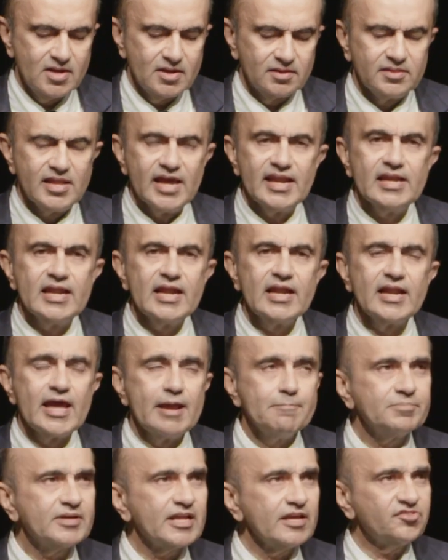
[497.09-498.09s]
They need
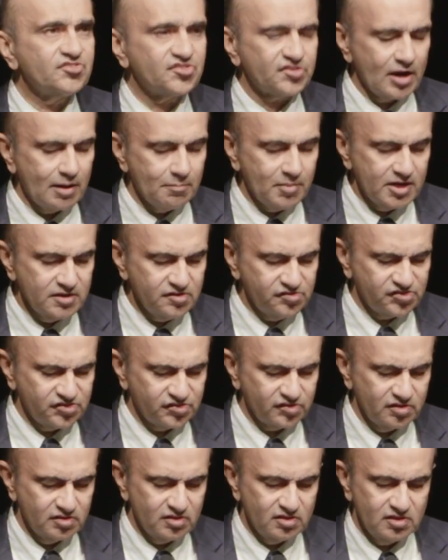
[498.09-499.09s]
empty
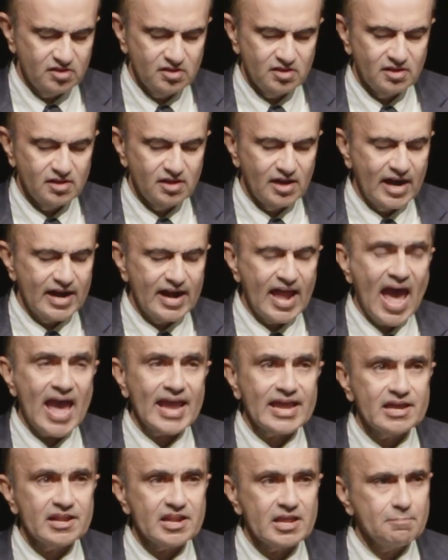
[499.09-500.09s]
stomachs and
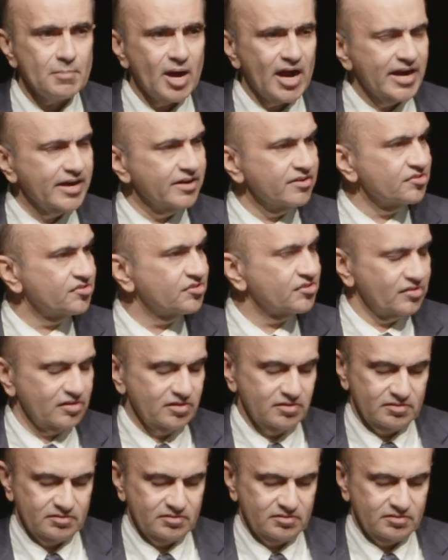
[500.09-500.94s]
angry minds.